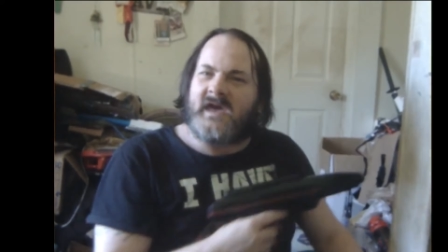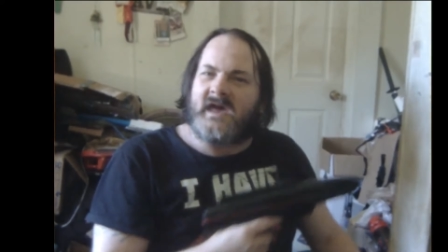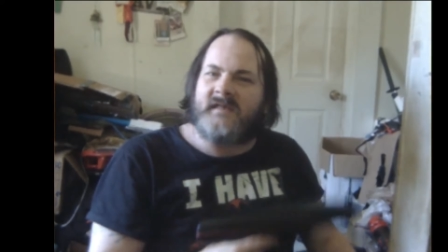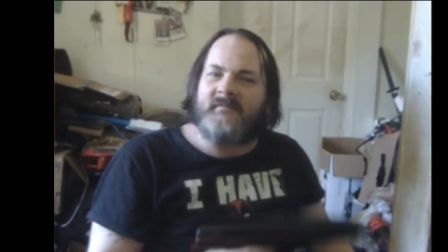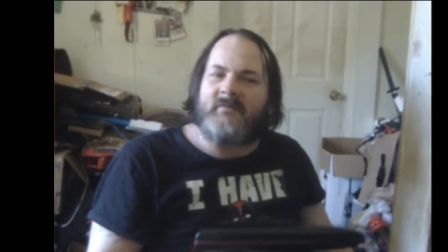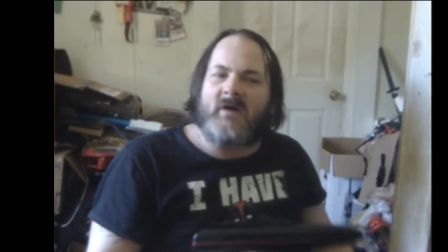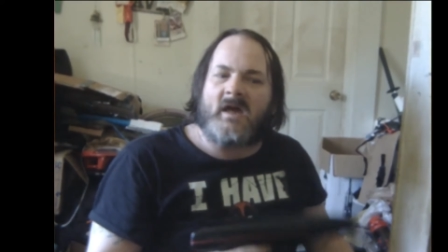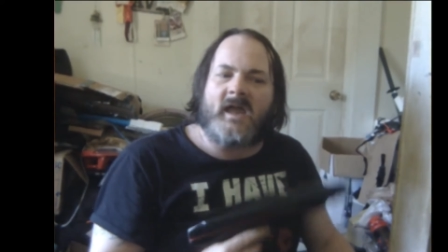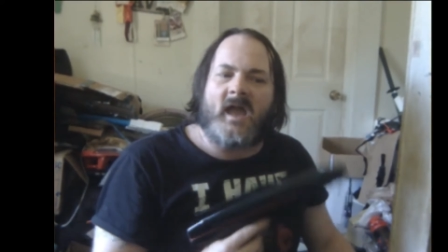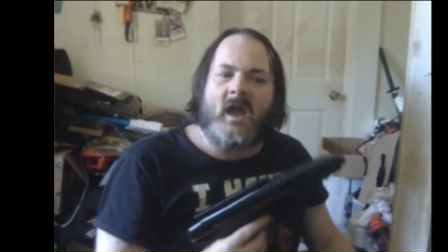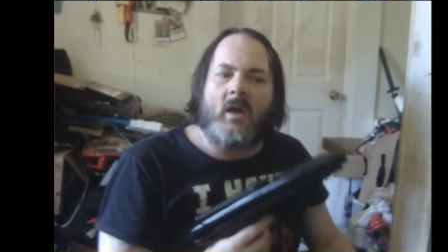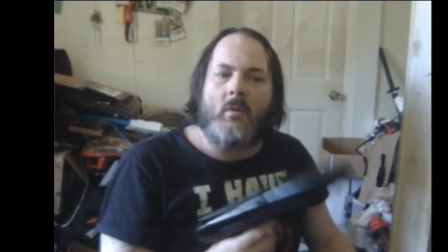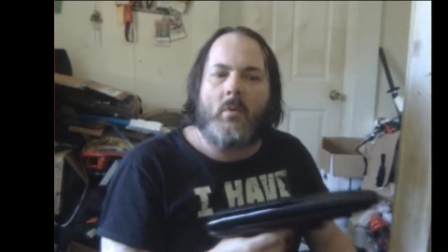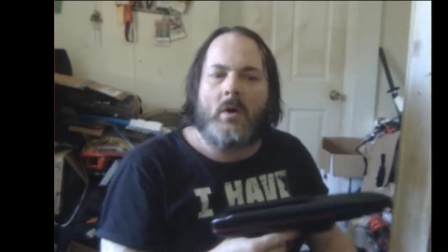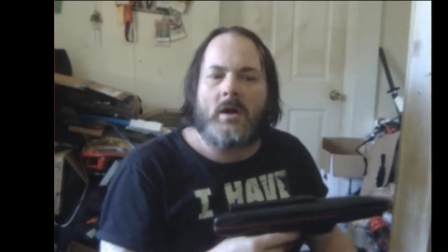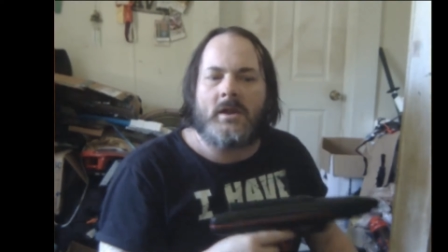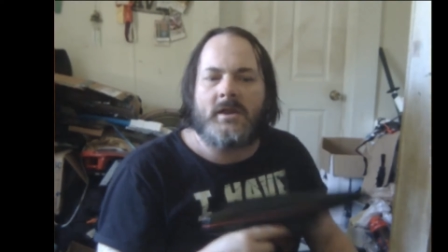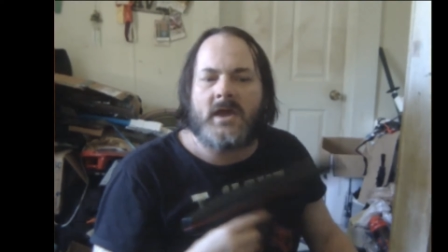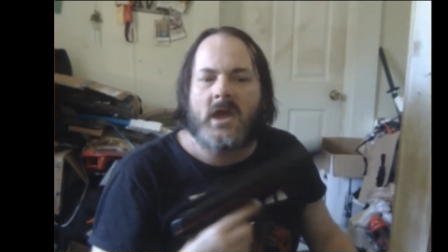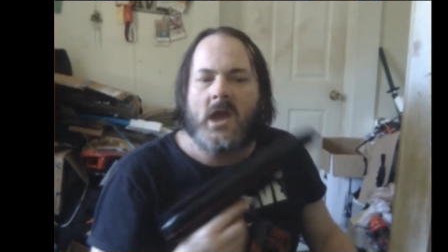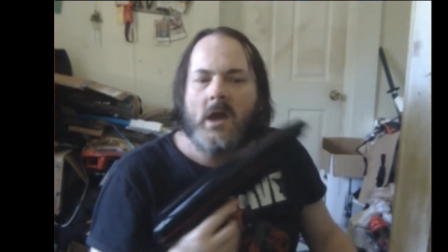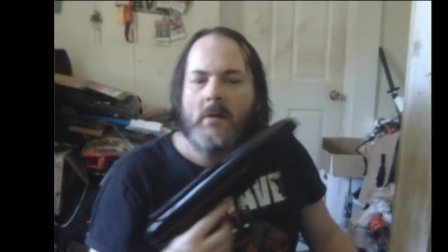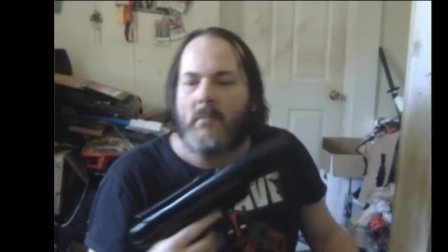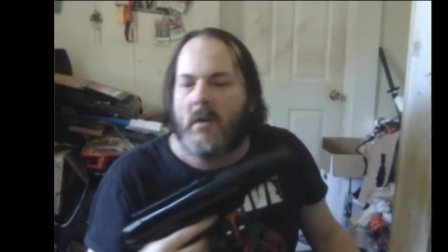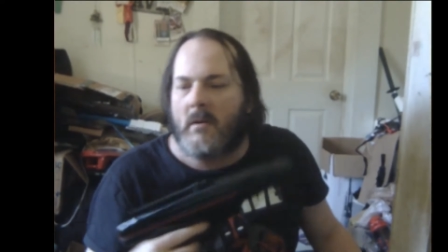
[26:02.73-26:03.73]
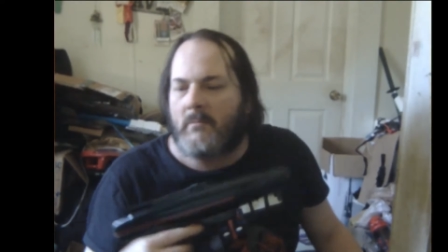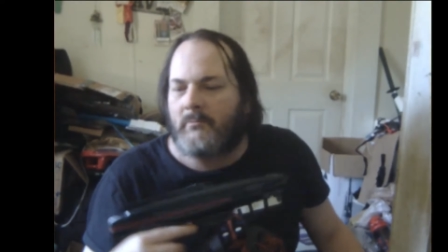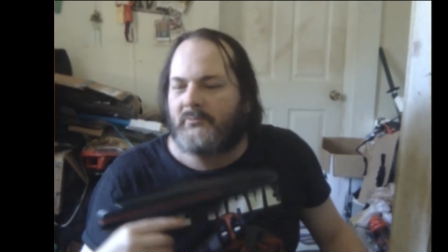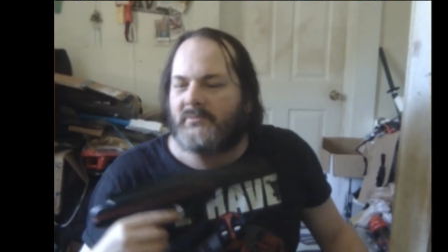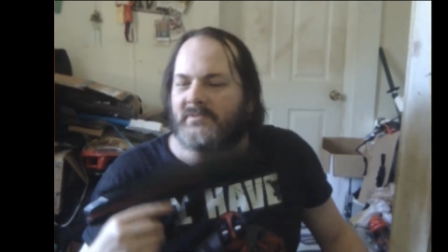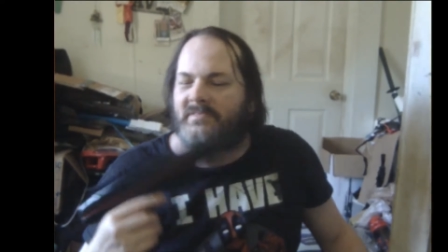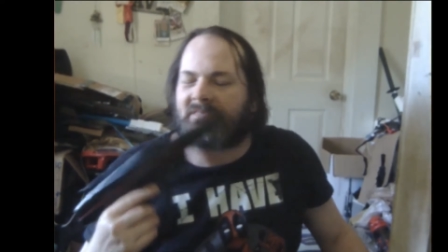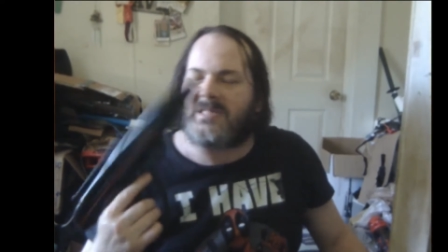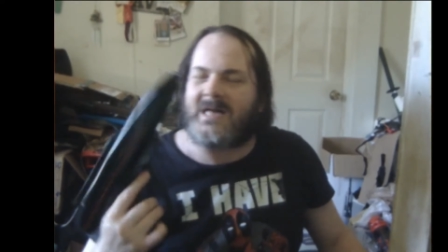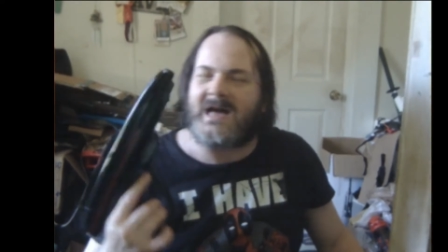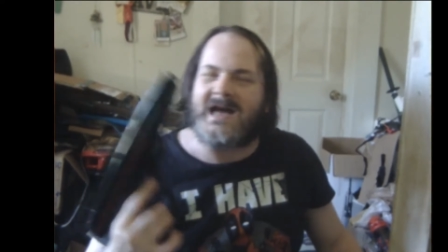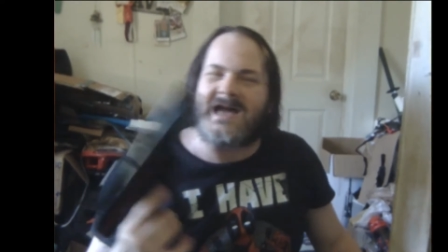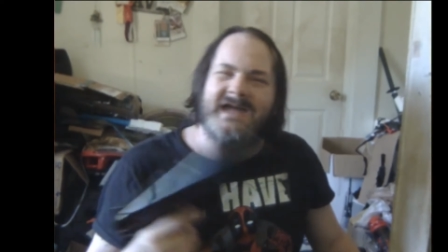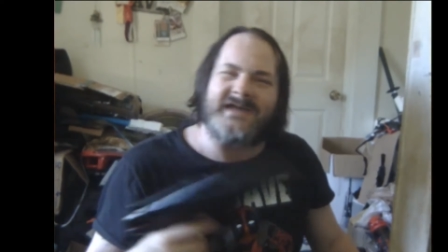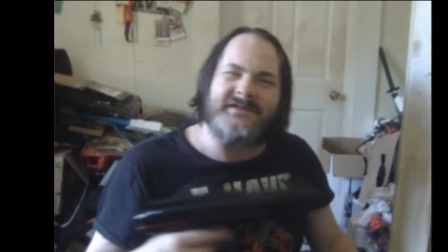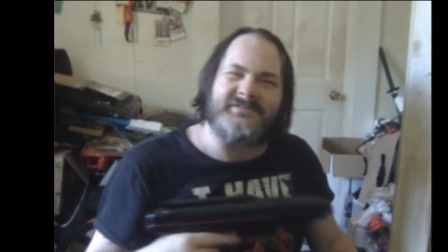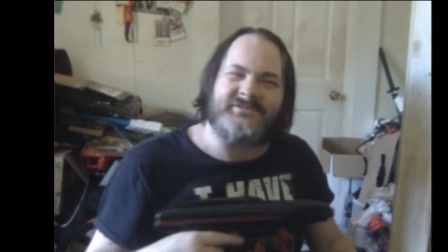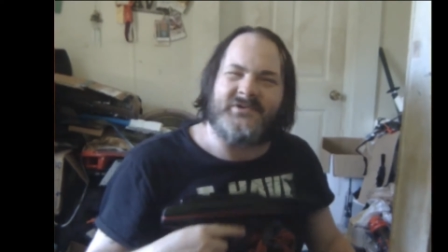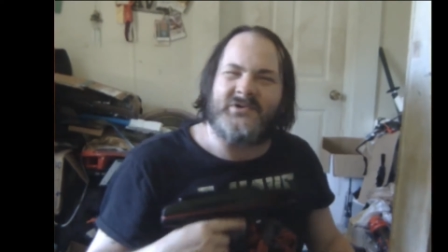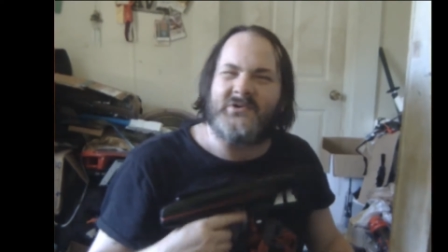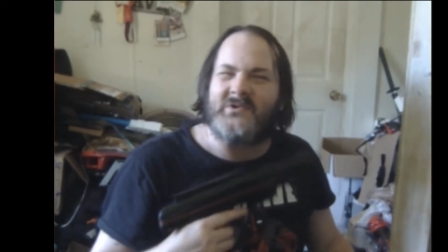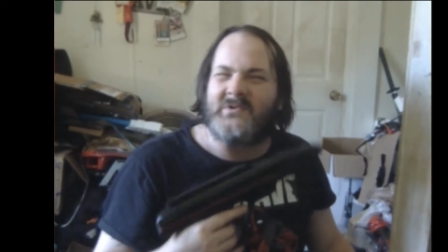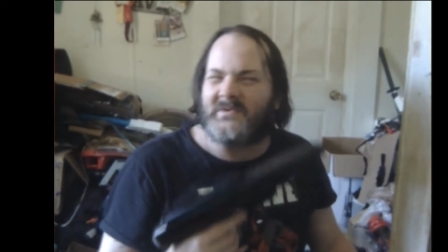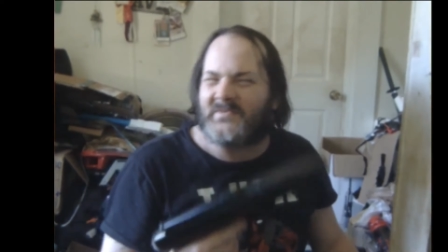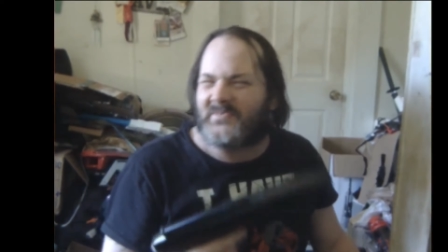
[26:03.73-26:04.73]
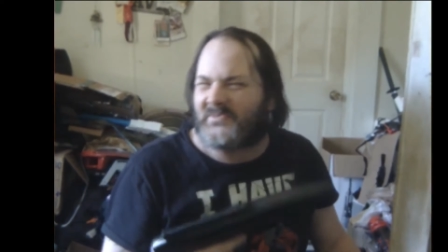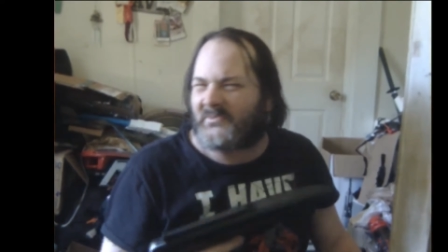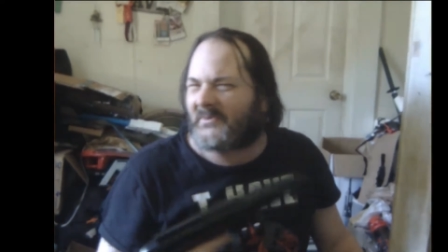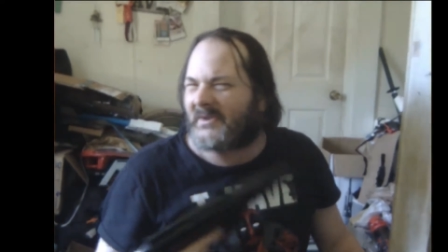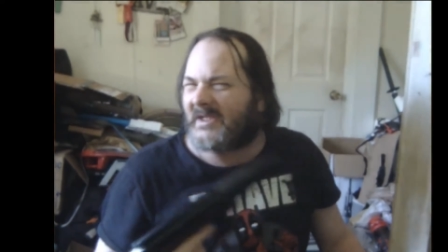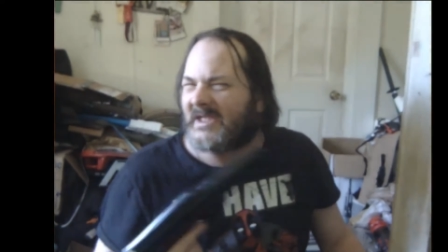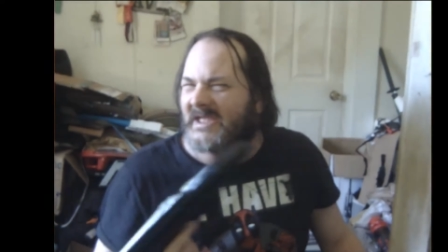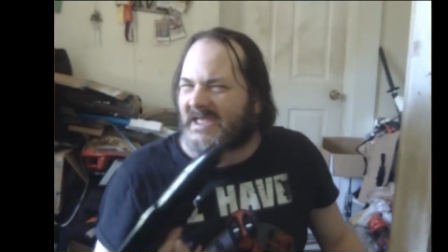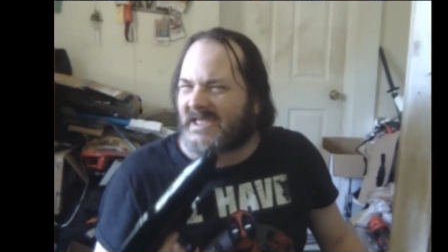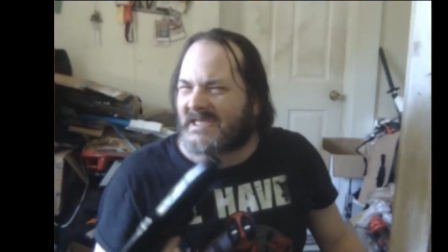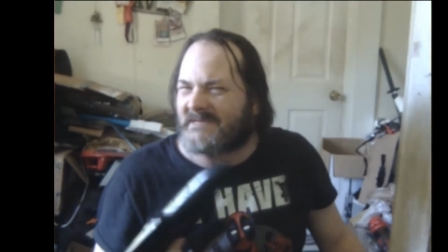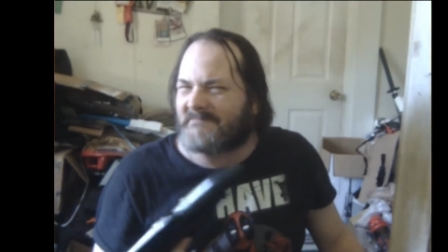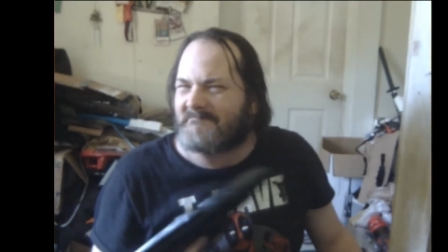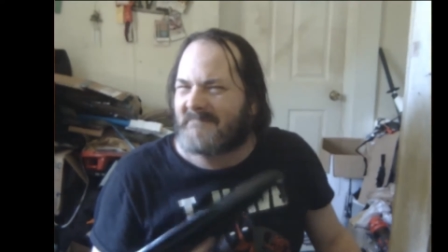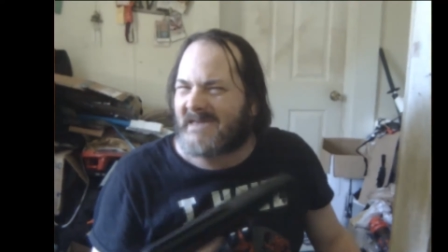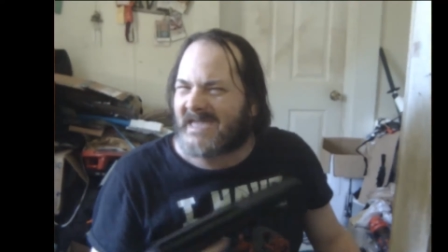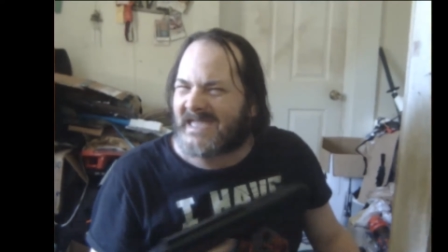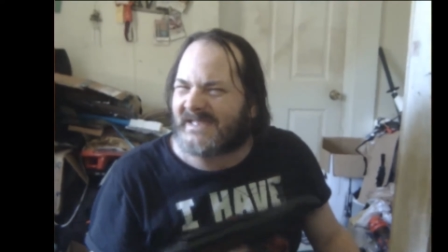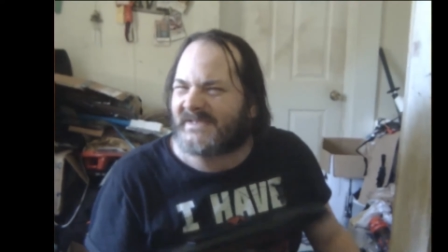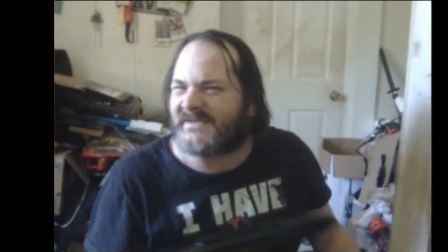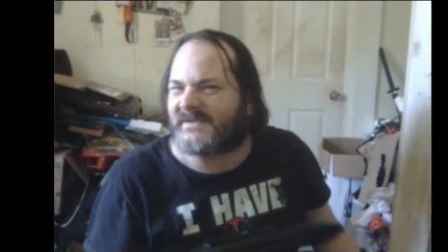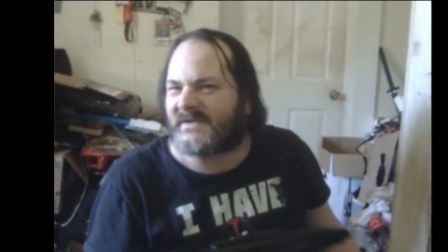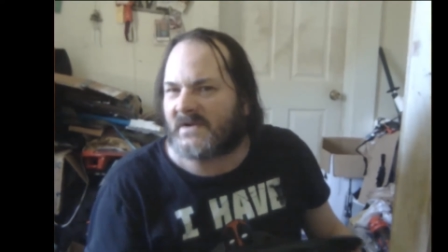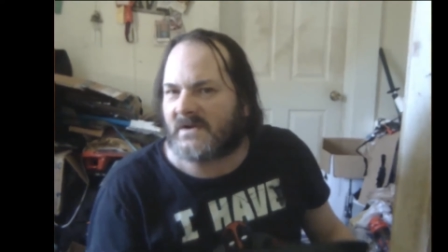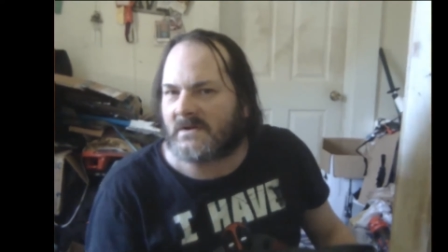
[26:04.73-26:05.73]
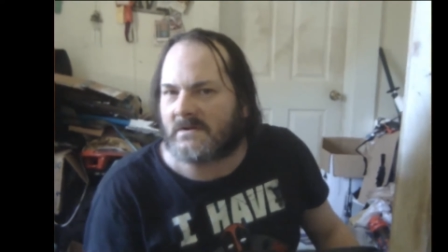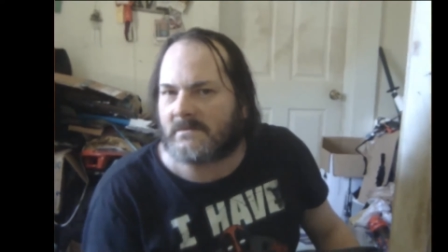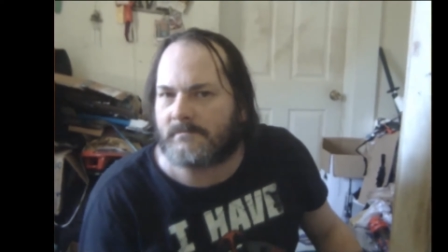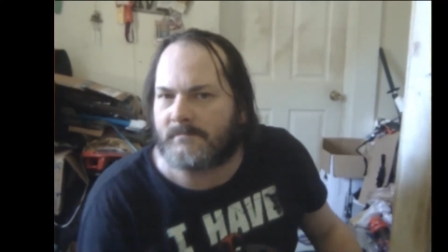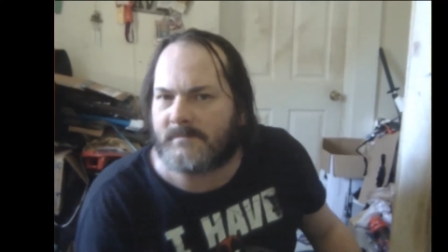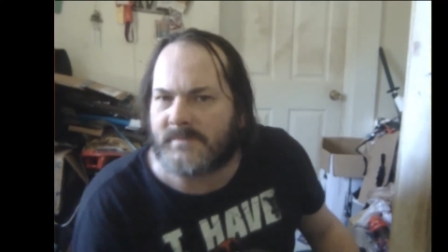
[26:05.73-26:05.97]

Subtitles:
of like I want to come up with like two or three major